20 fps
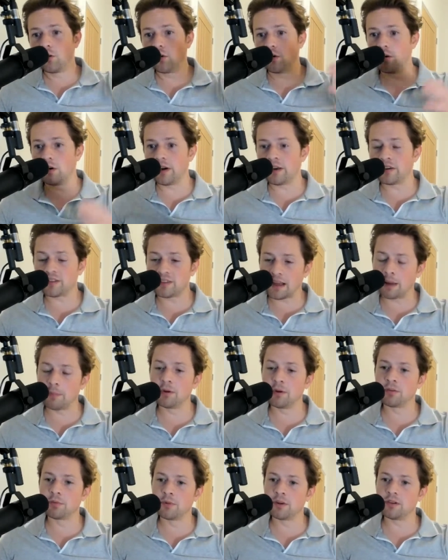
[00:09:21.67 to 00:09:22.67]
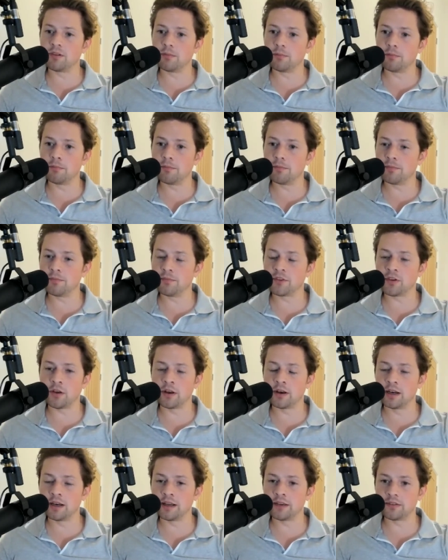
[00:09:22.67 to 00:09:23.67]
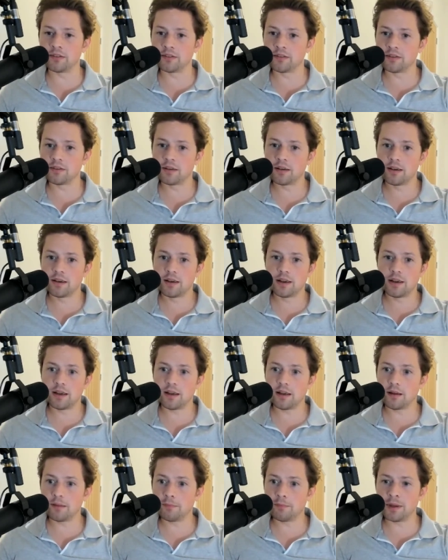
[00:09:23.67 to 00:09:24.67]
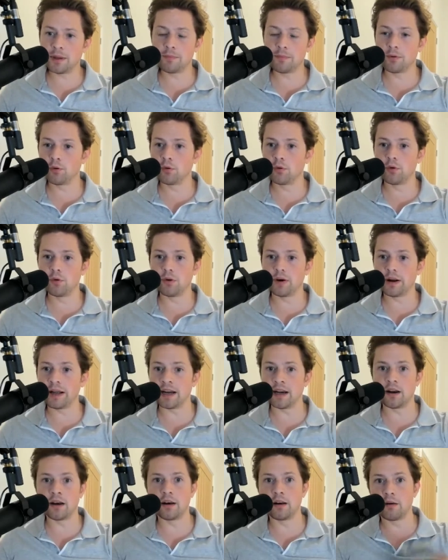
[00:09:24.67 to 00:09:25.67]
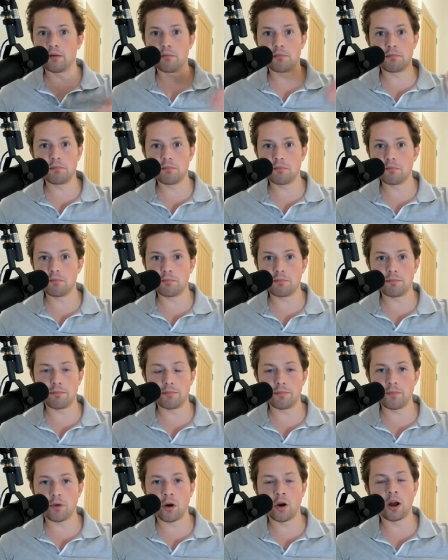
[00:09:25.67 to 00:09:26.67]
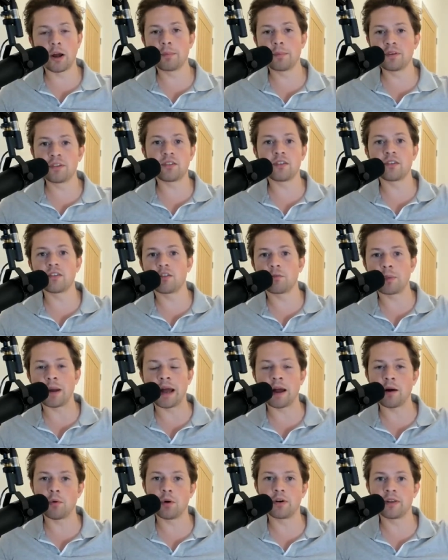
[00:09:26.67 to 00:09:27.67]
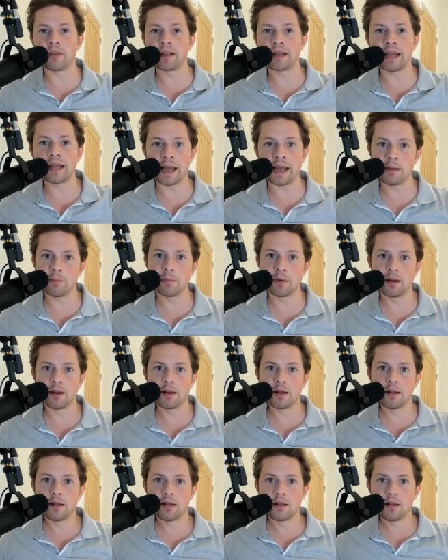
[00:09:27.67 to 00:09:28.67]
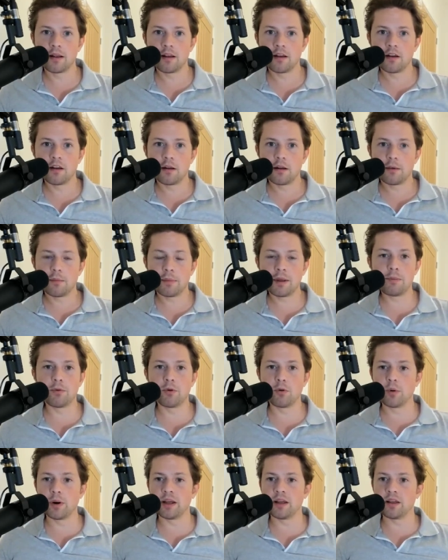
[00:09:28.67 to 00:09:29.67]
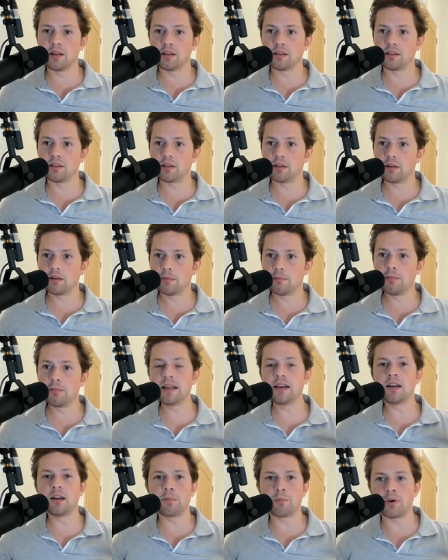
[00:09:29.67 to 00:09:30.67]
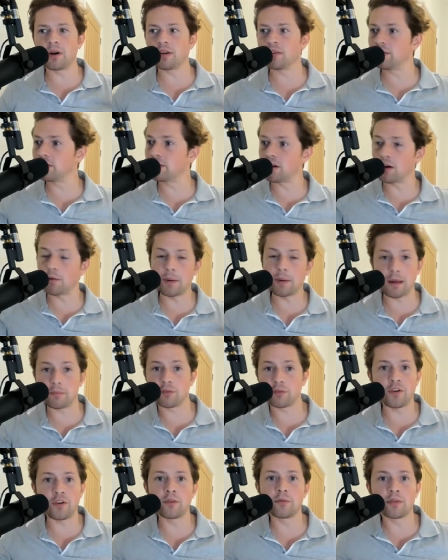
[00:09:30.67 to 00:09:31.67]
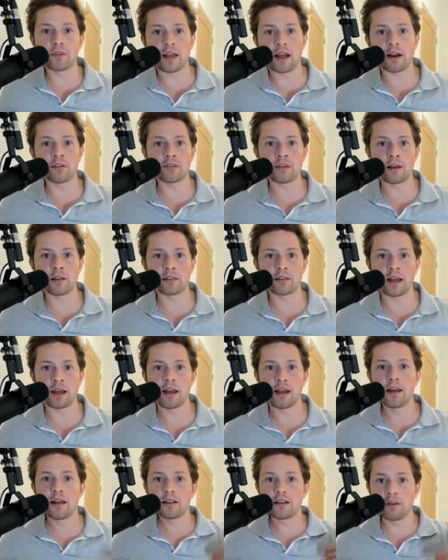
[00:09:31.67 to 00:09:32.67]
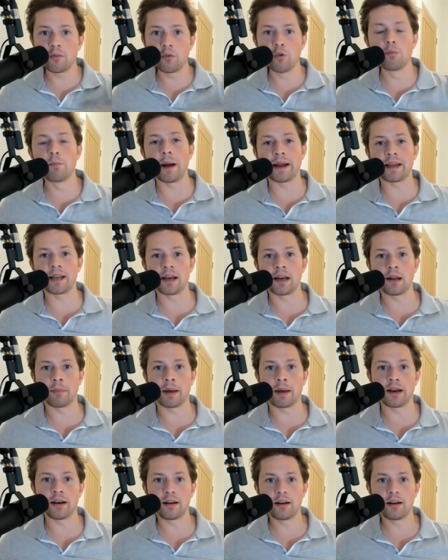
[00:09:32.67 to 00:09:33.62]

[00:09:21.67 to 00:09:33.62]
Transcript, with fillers: establishment journalists, people in high positions of power in the game, people with media presence that are perhaps friends with Gareth Southgate. They're all backing their man